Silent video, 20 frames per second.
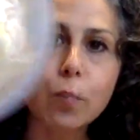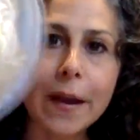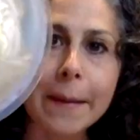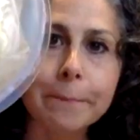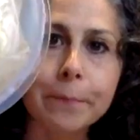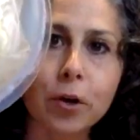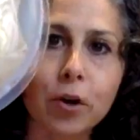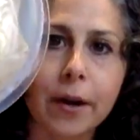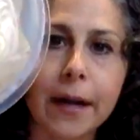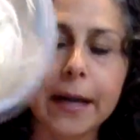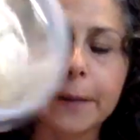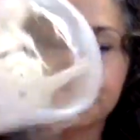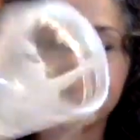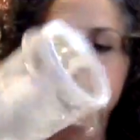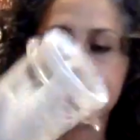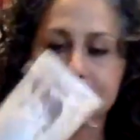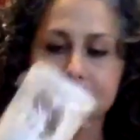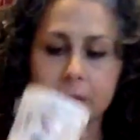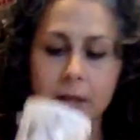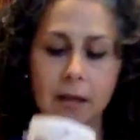whipped cream.
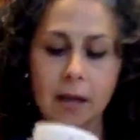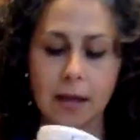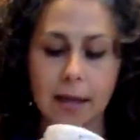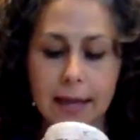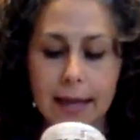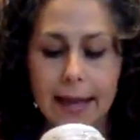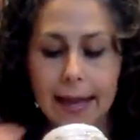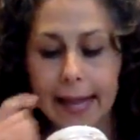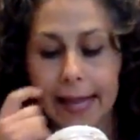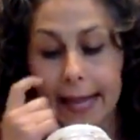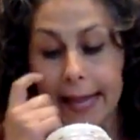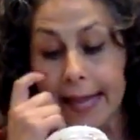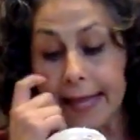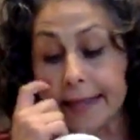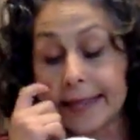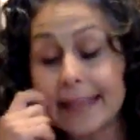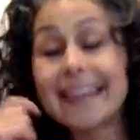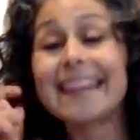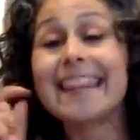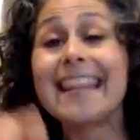
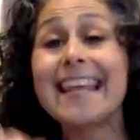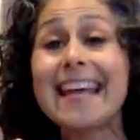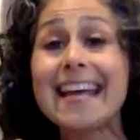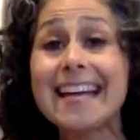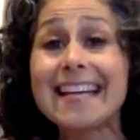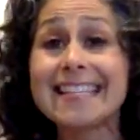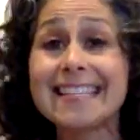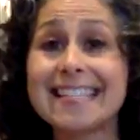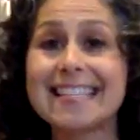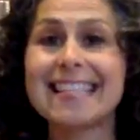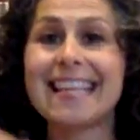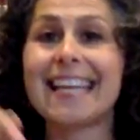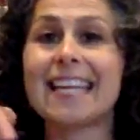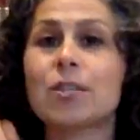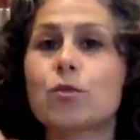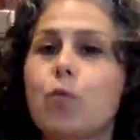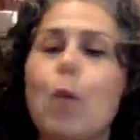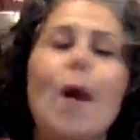And this is